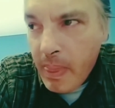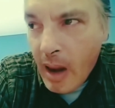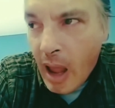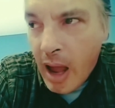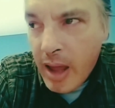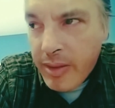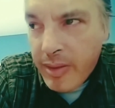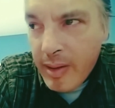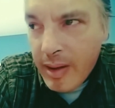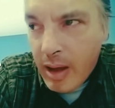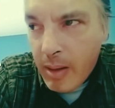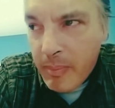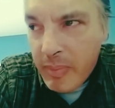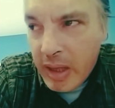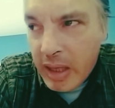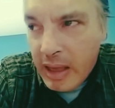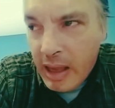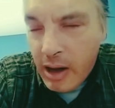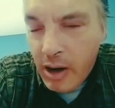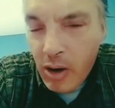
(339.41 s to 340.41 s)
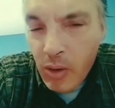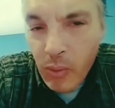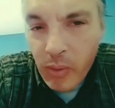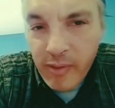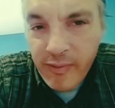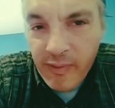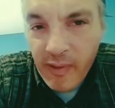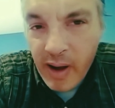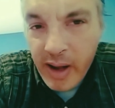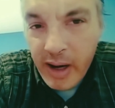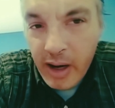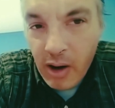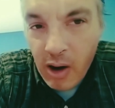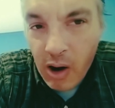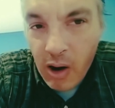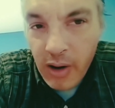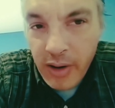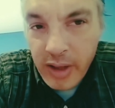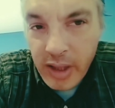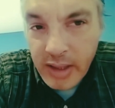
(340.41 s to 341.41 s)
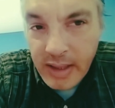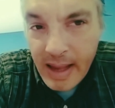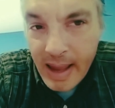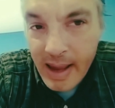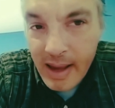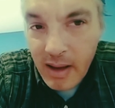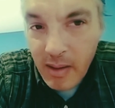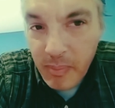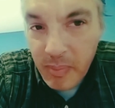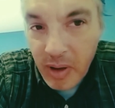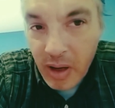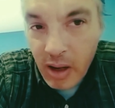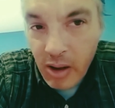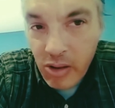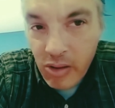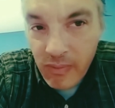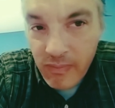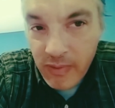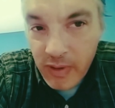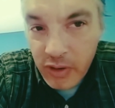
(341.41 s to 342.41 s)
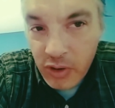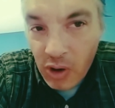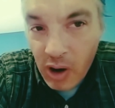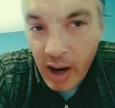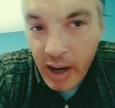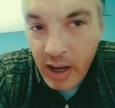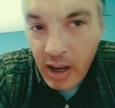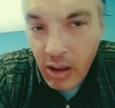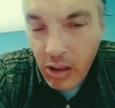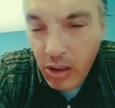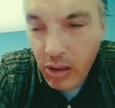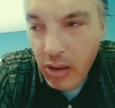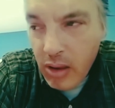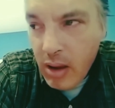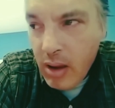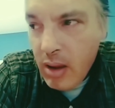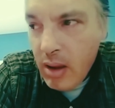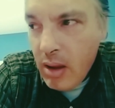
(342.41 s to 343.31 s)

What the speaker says: I think a beginner would find it hard to take because of the dryness.